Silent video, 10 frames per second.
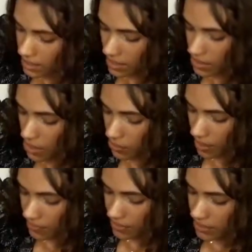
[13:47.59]
no
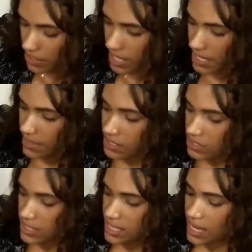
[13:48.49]
ruffling or anything,
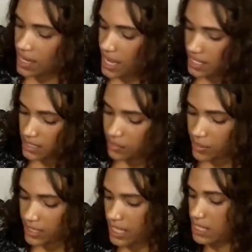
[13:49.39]
just that nice
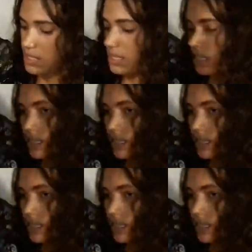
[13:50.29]
pleat.